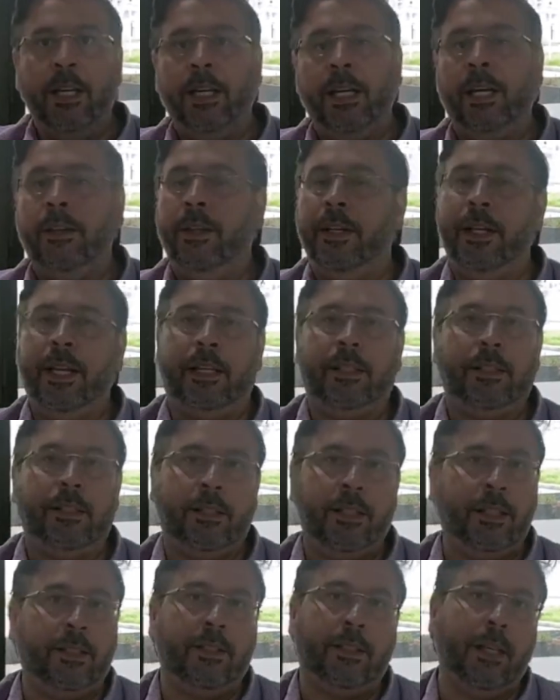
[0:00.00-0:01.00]
in the next
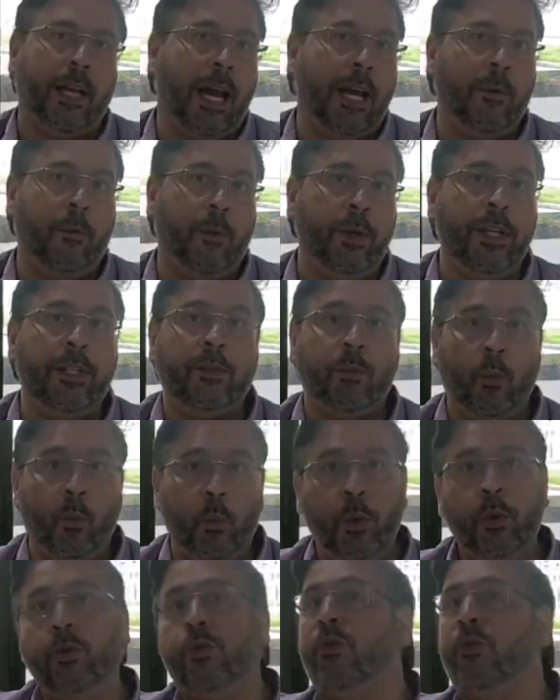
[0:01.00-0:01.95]
six to eight weeks will